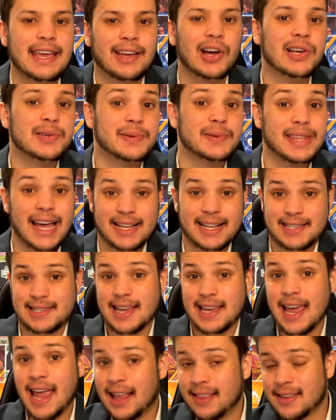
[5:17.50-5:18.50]
it goes without
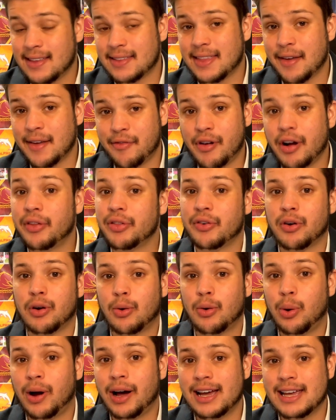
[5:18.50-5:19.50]
saying that they've got the
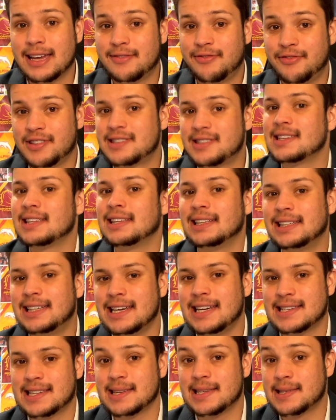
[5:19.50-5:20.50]
required
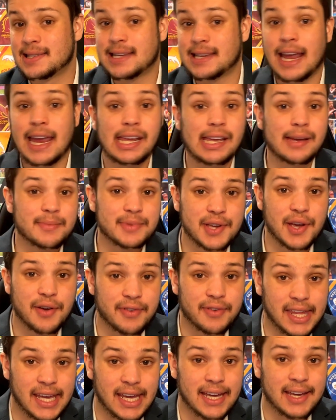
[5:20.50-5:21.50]
facilities and stadiums
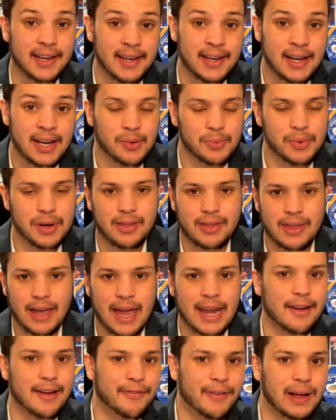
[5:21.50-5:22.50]
over there, with
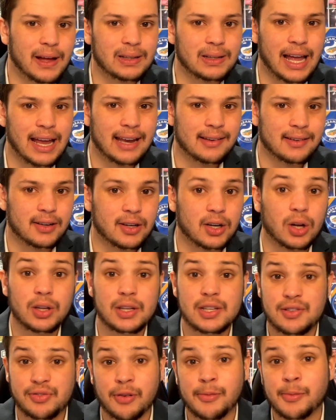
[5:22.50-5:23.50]
NFL and
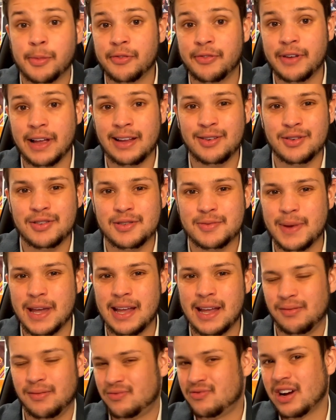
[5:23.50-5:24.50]
college football venues
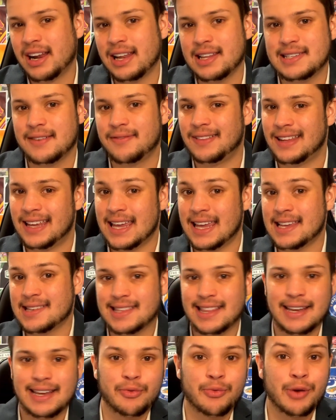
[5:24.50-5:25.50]
being relatively
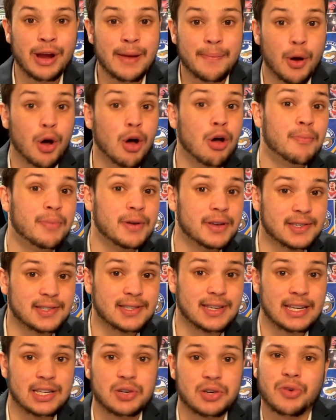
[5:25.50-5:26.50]
easily
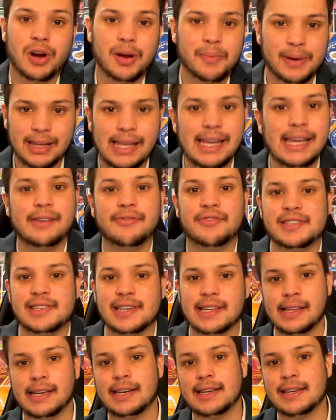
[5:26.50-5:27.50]
repurposed into rugby league
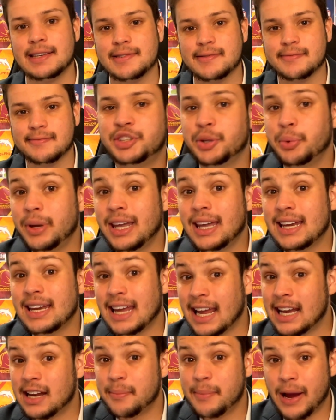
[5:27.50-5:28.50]
facilities. Doing
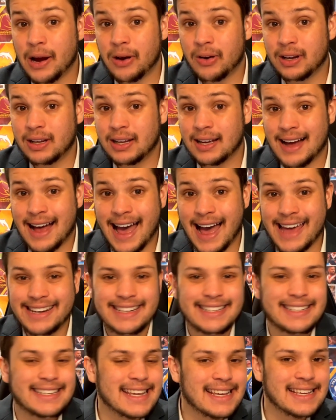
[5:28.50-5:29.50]
it in America at
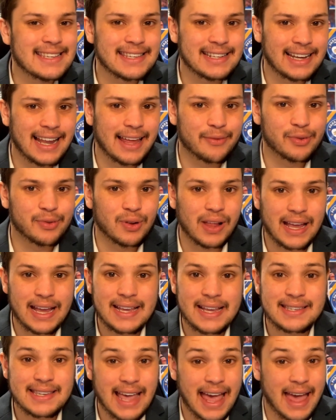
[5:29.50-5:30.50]
a decent level
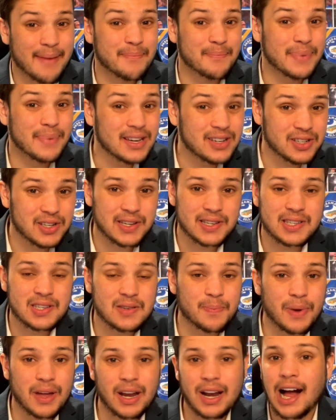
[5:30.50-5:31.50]
is
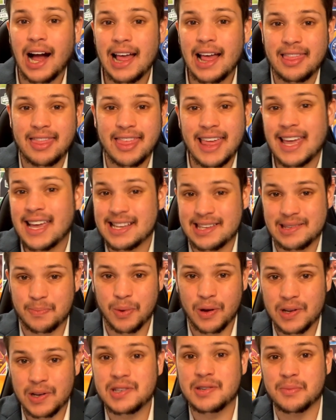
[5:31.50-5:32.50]
ambitious, but I think it's
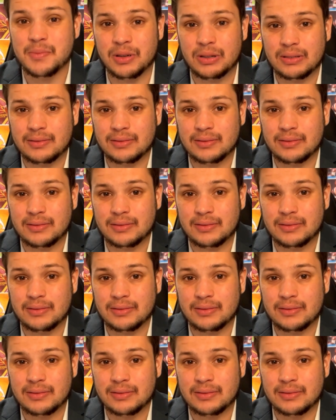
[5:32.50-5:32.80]
possible.